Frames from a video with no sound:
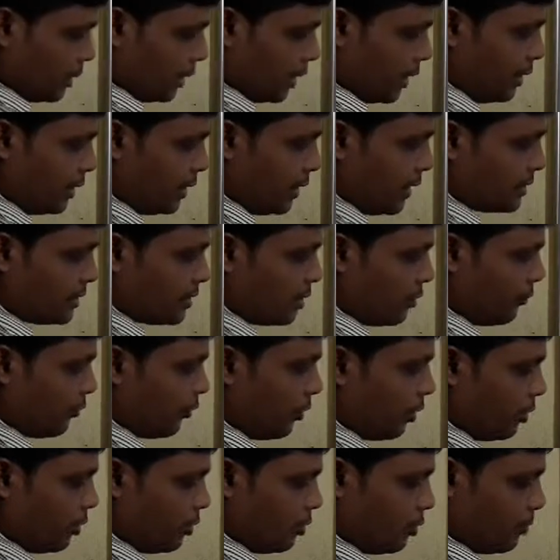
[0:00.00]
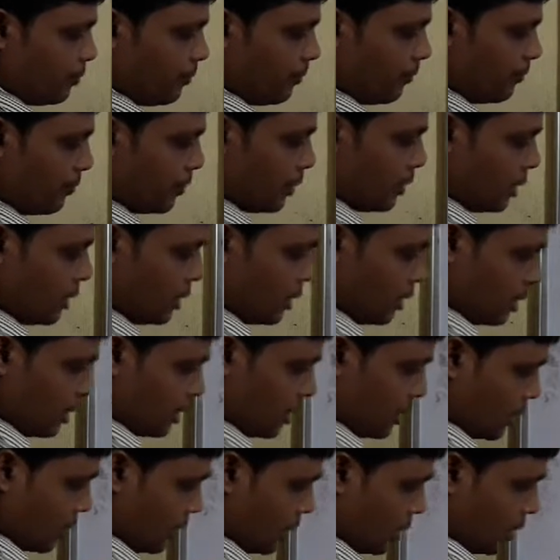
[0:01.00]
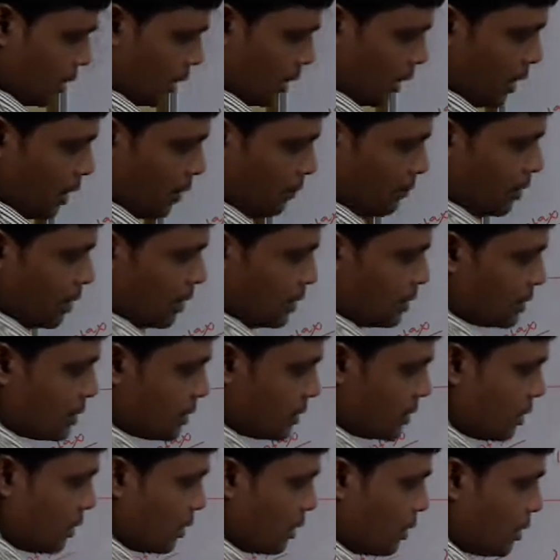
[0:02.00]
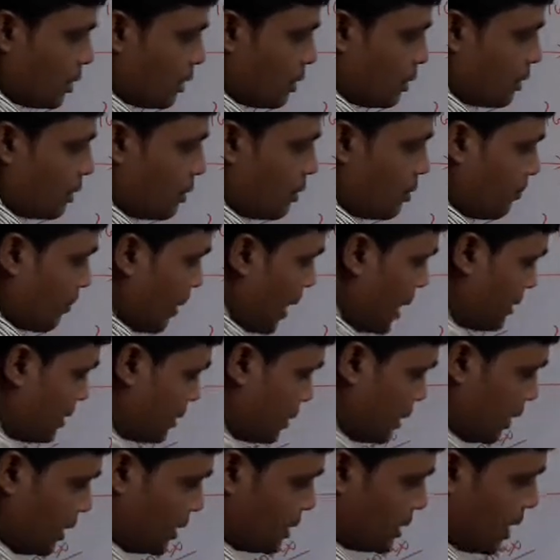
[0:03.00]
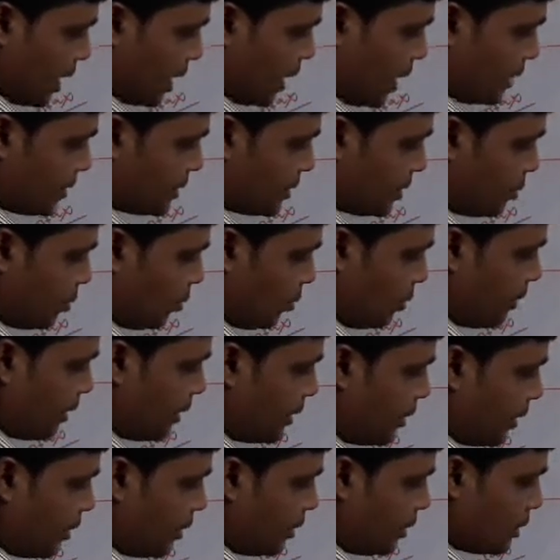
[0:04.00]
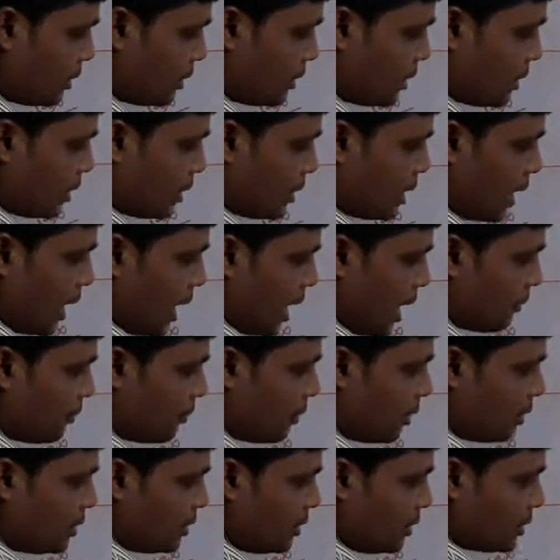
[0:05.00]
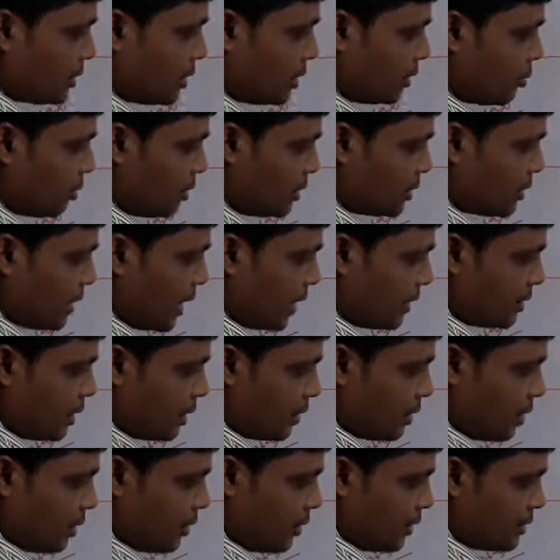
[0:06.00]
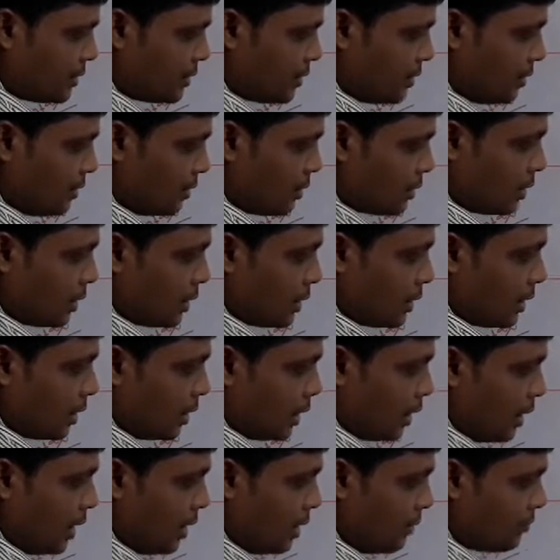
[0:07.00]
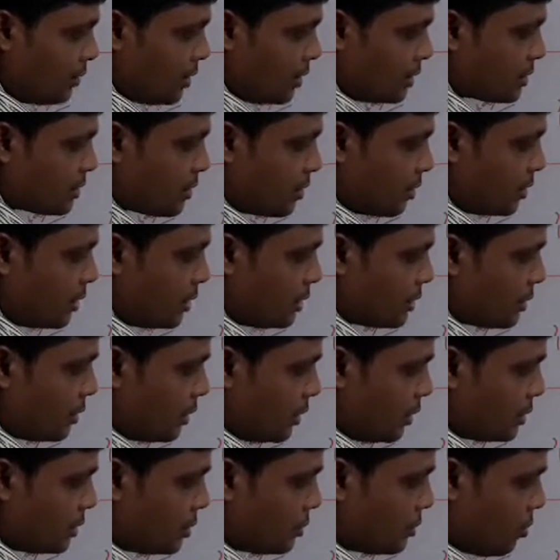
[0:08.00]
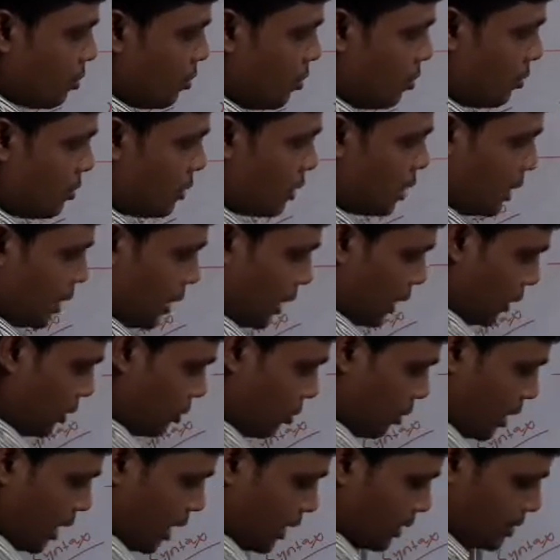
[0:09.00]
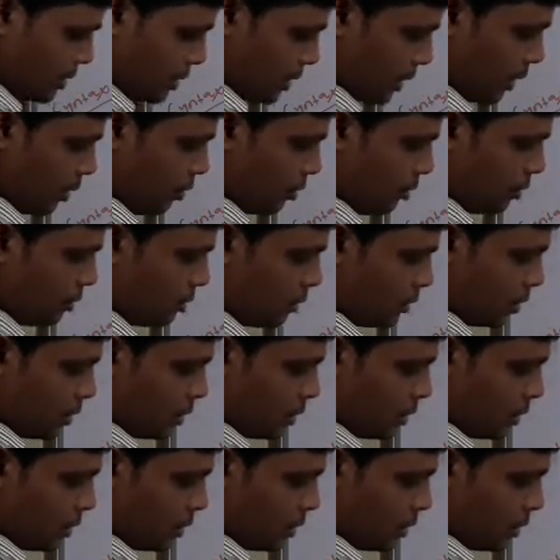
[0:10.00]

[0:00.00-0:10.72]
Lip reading: In case of for loop, if this first initialization will be done, after this it will check the condition. If this condition is true, it will execute